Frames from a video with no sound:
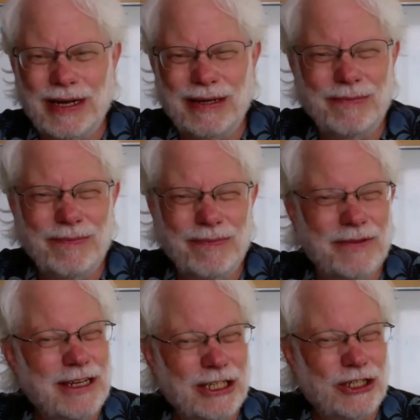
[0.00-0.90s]
I'm
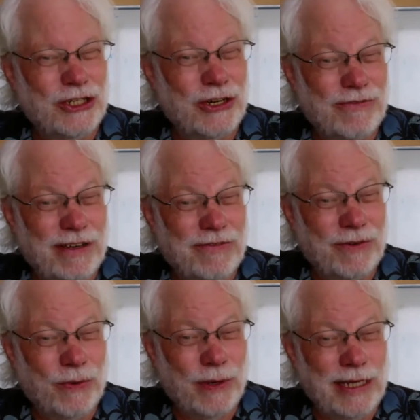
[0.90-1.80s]
not sure if I've
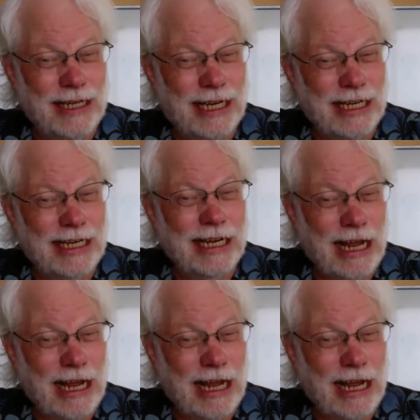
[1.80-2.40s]
quite got it yet.